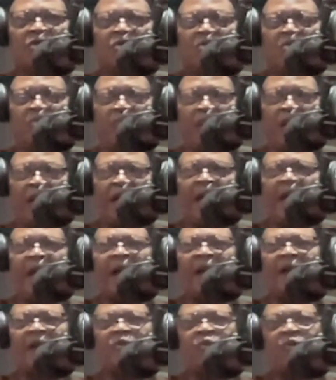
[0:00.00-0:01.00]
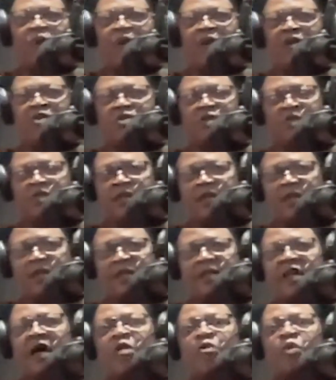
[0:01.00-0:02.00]
to buy. And when you sell
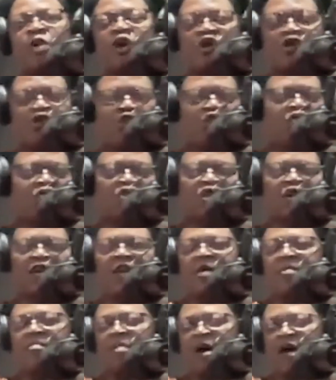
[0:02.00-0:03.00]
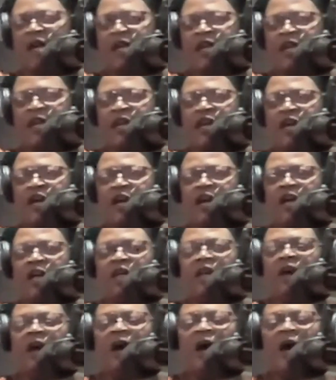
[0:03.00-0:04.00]
it, are we going to share the money?
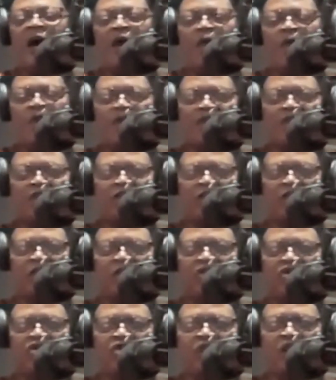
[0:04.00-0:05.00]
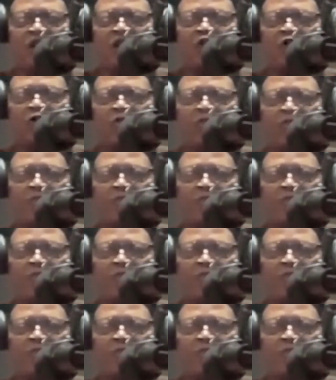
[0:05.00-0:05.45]
I was just trying to